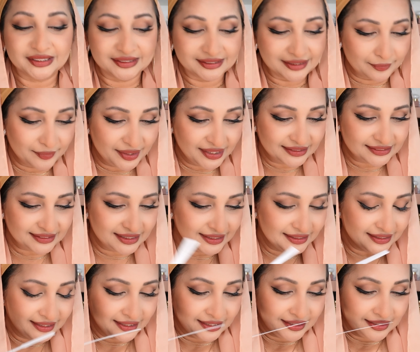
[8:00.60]
is
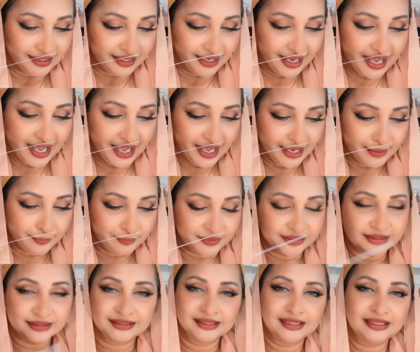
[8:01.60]
amazing. I
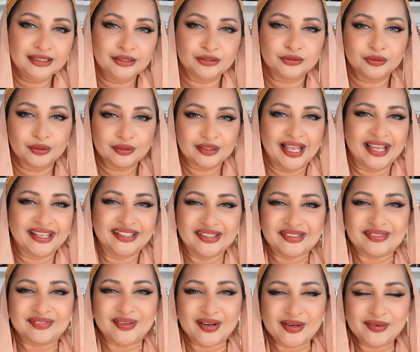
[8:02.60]
personally do not like
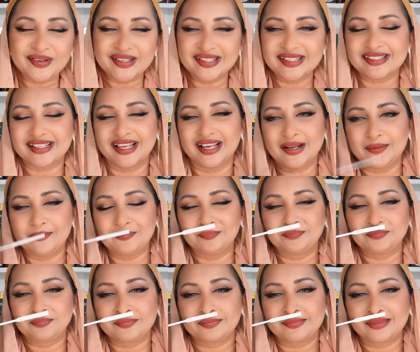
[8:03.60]
this fragrance.
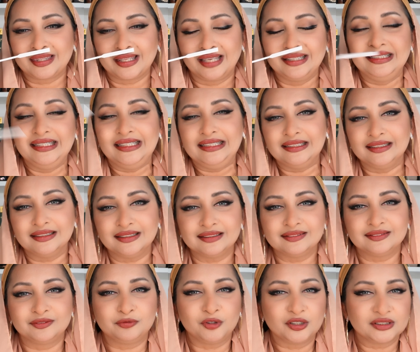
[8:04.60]

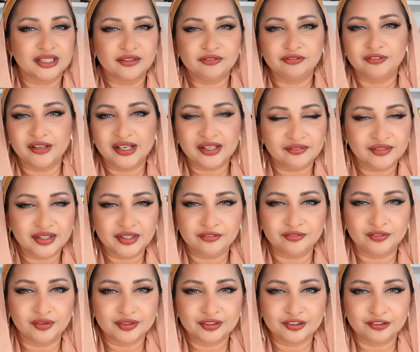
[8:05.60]
Neither was I very very
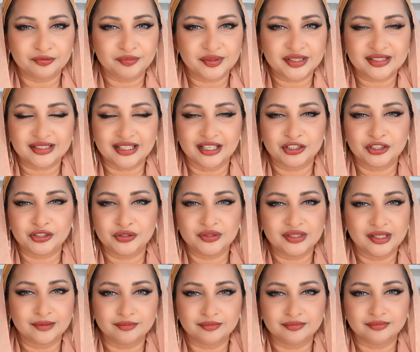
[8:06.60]
fond of pistachio
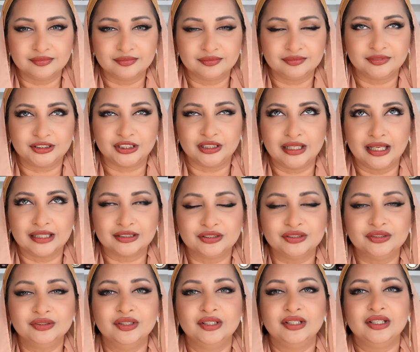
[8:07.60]
yum
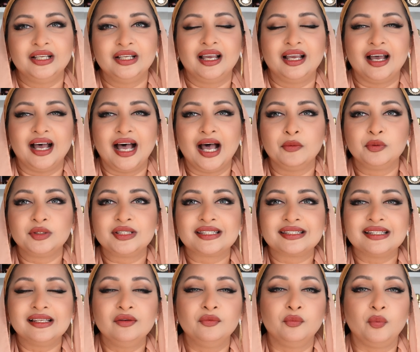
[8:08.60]
gelato. I would
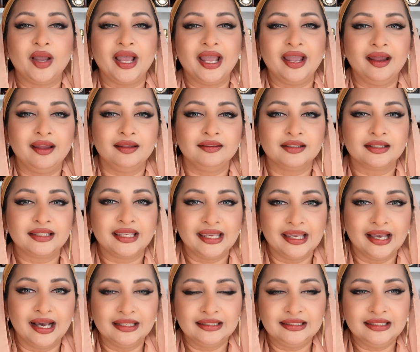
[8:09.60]
still wear the
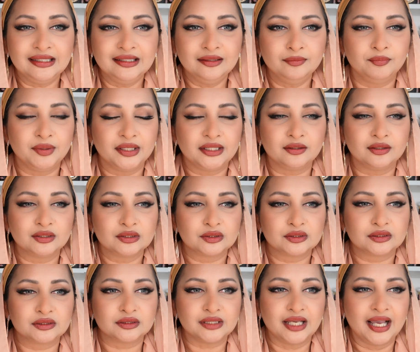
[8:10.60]
Kiali
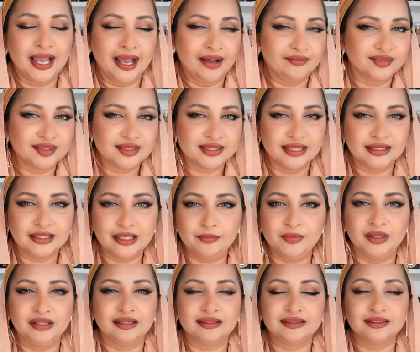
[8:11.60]
because I have the 10
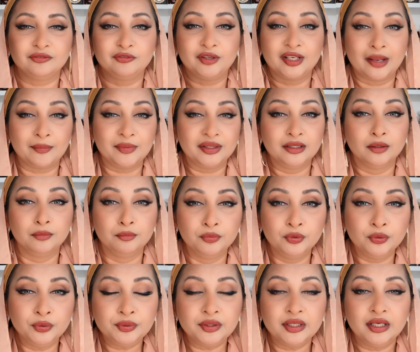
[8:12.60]
ml, and when I'm in the
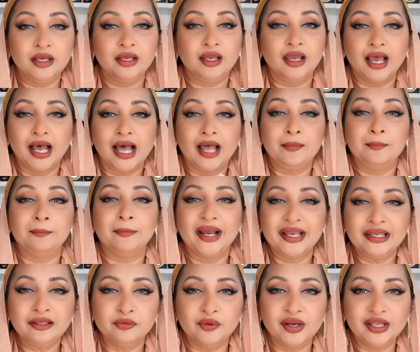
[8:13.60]
mood, I
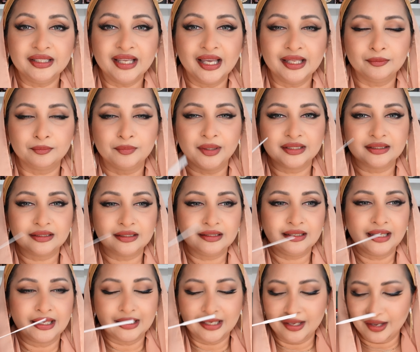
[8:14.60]
might wear that. But
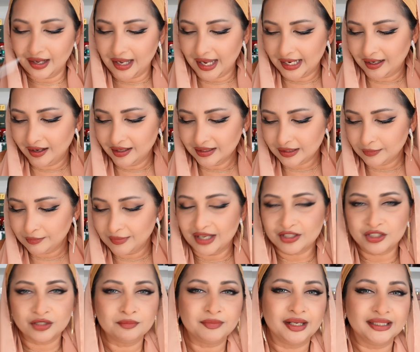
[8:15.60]
like I can't
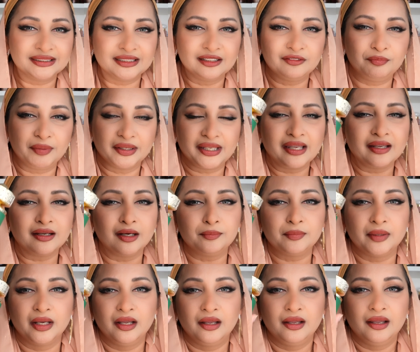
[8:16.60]
imagine myself picking
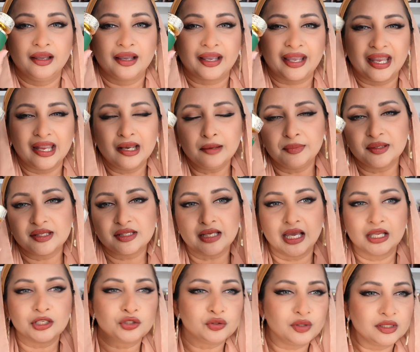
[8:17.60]
up Khair
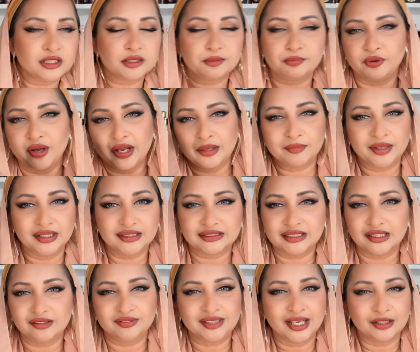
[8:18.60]
Pistachio and spraying
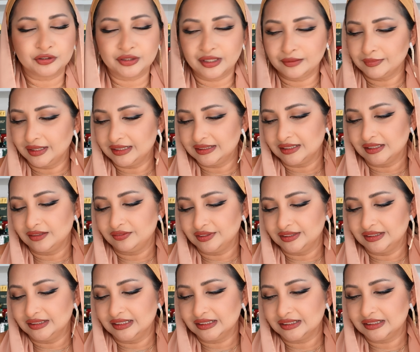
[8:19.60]
myself, dousing myself
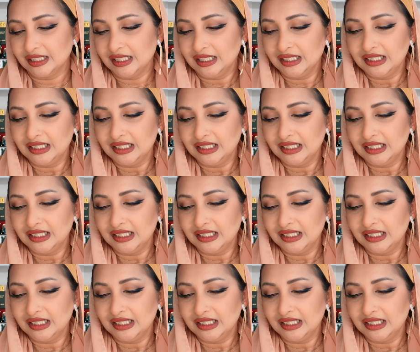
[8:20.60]
in this.